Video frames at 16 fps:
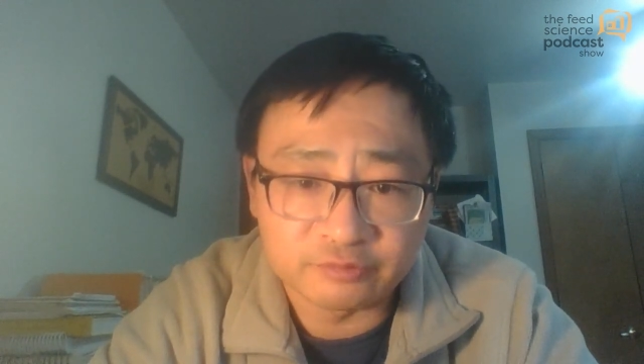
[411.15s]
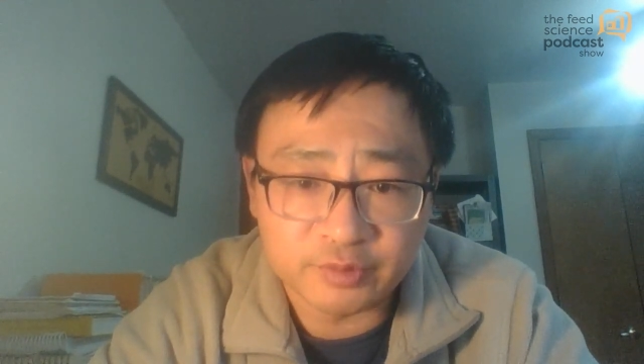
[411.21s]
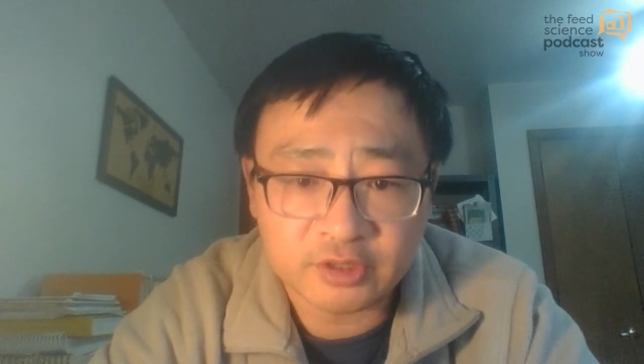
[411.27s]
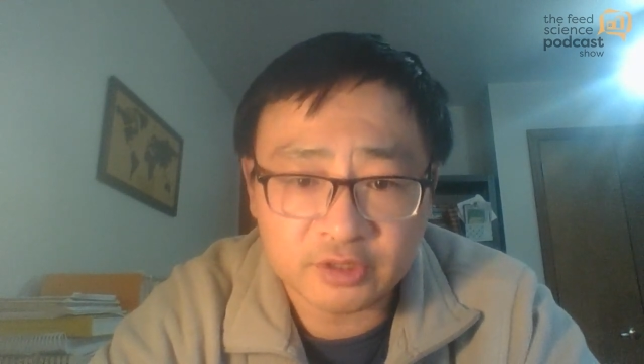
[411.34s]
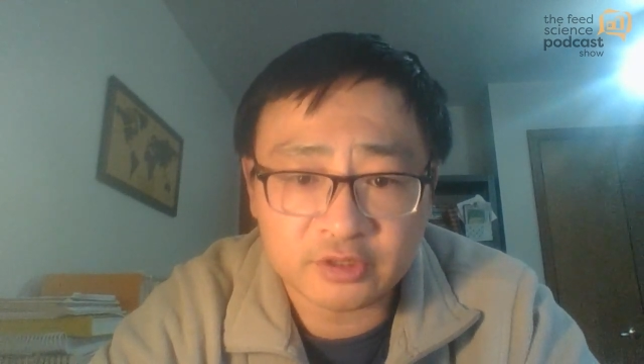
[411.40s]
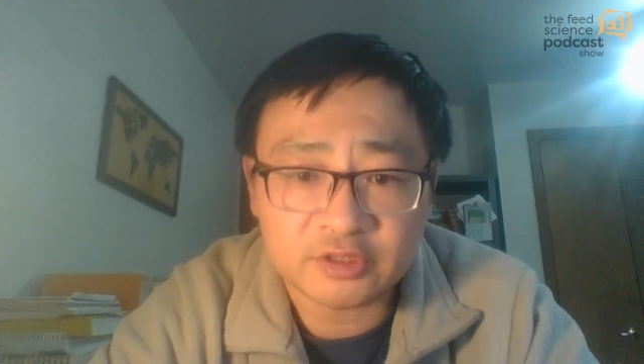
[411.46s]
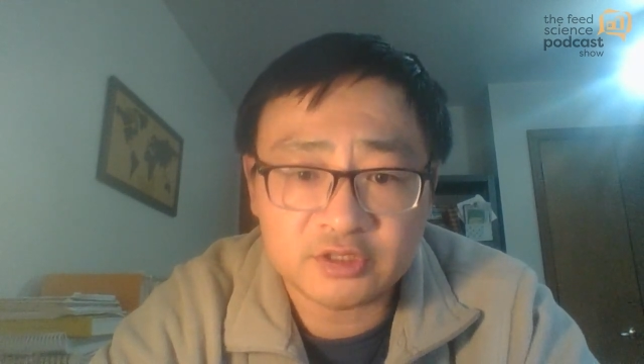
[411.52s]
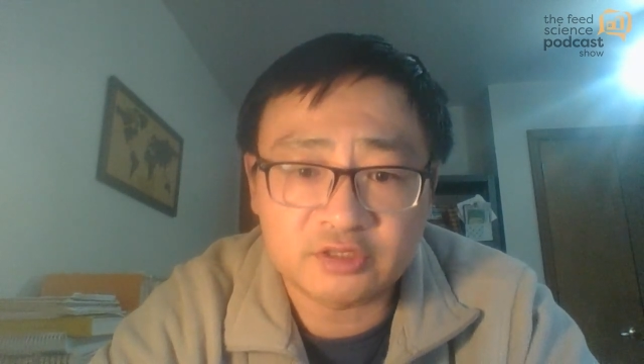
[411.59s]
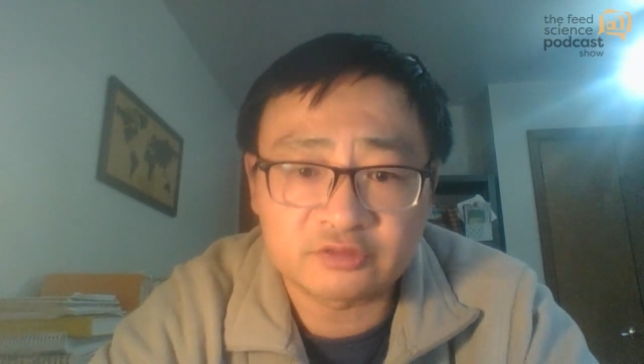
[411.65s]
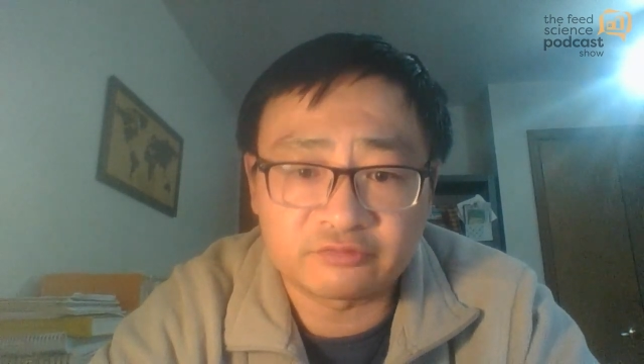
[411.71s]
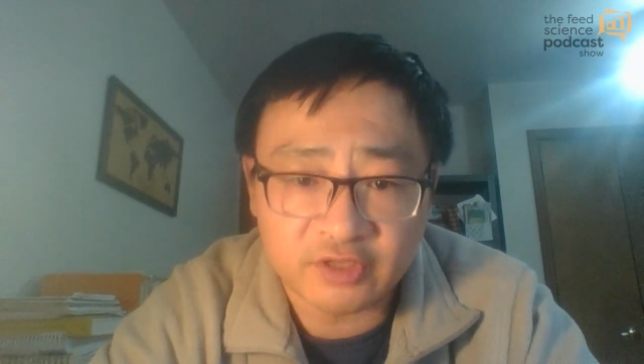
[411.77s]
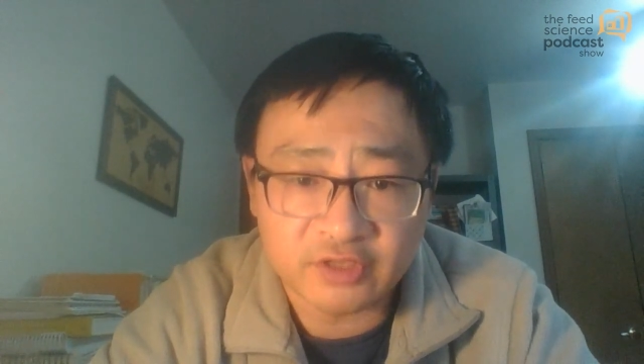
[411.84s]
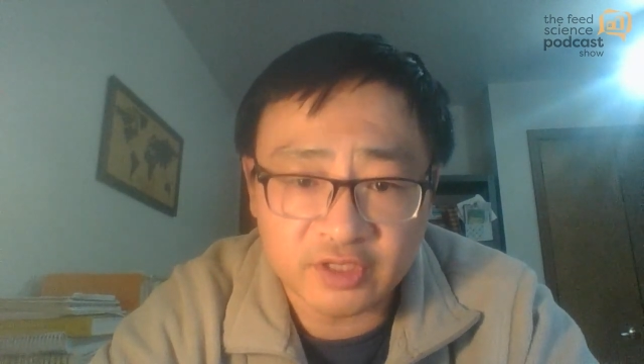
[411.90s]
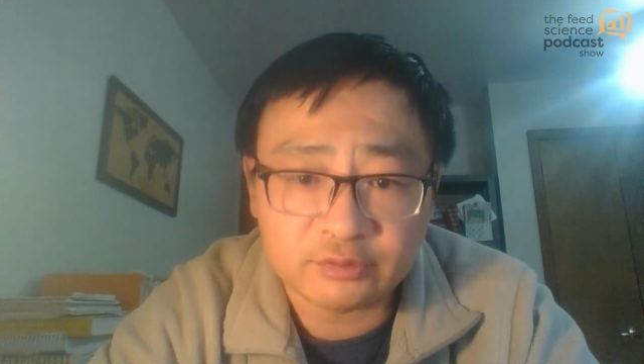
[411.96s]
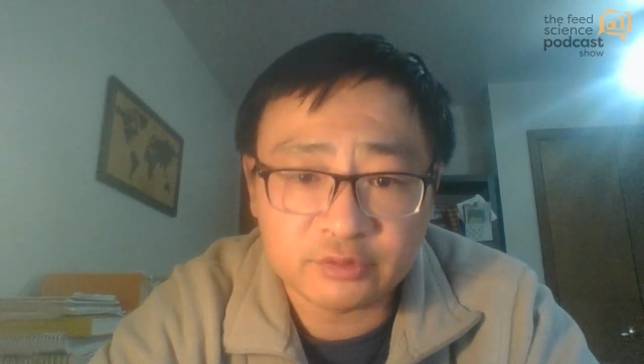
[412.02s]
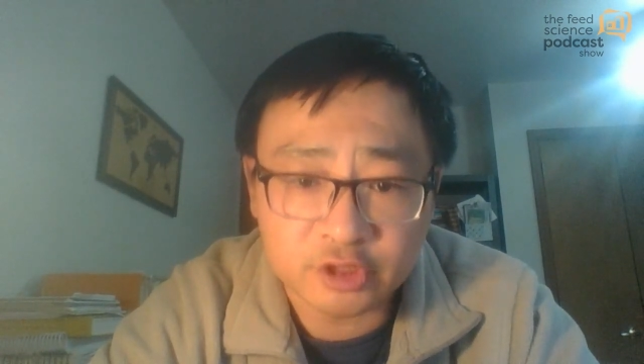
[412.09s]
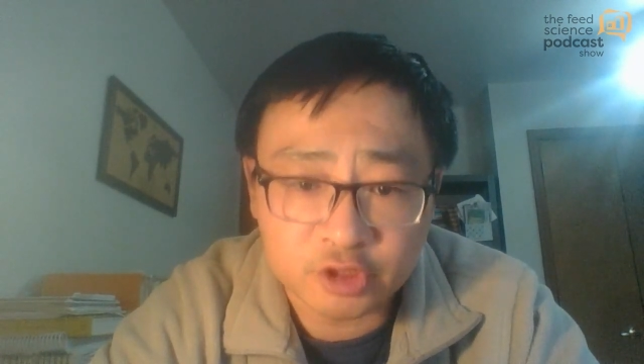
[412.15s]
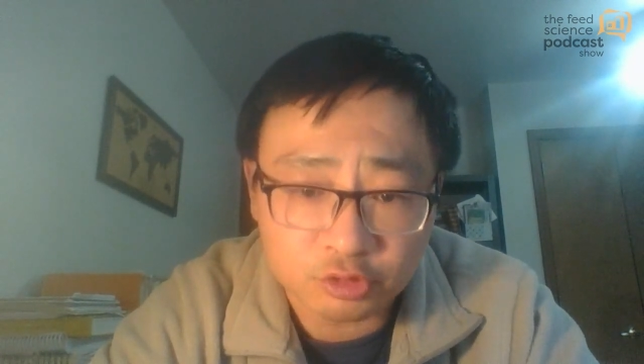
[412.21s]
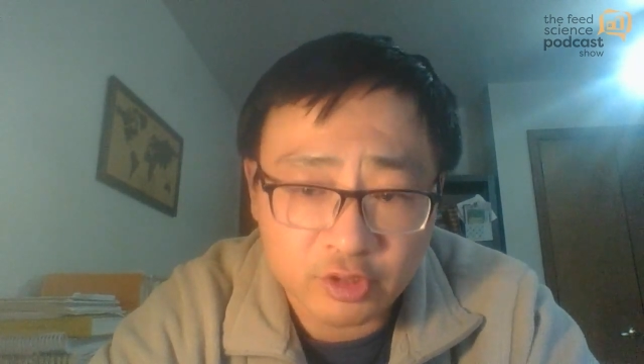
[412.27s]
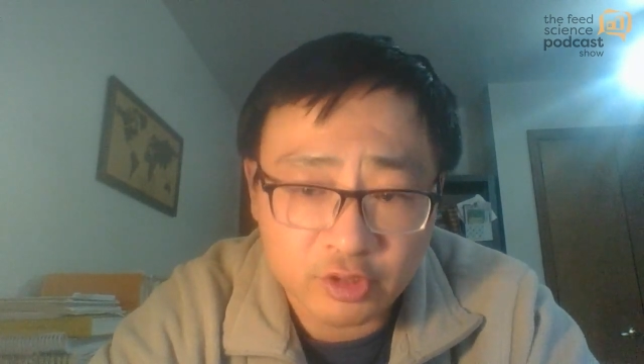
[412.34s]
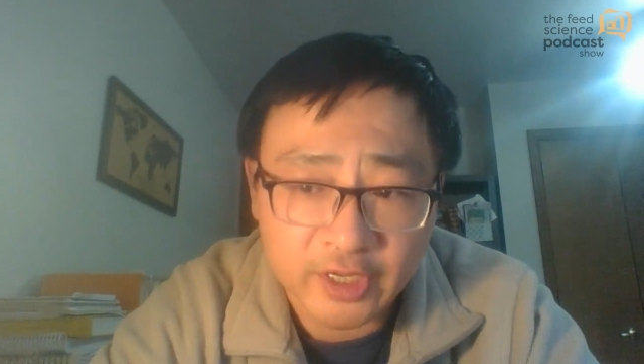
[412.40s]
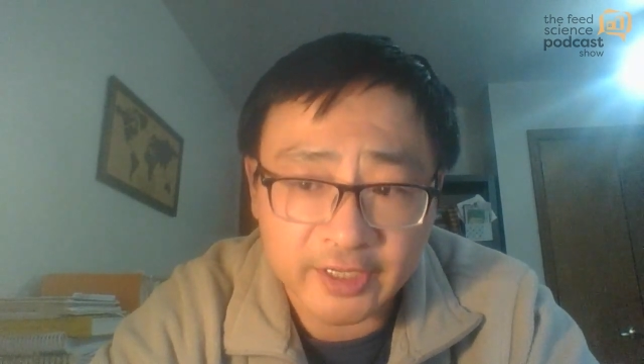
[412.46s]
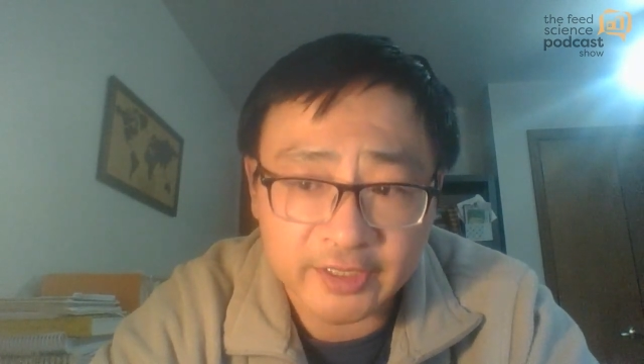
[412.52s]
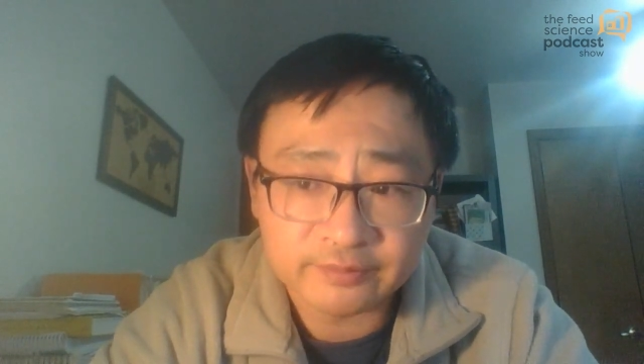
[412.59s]
because it's very
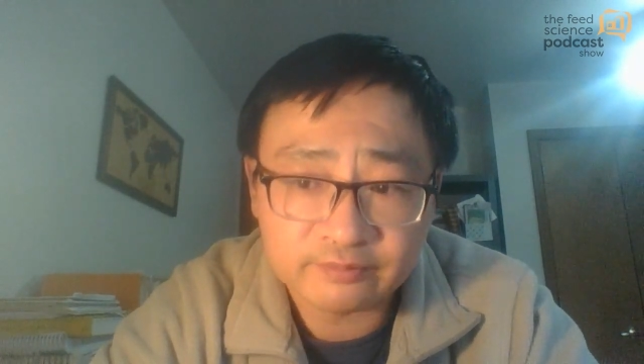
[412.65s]
dry.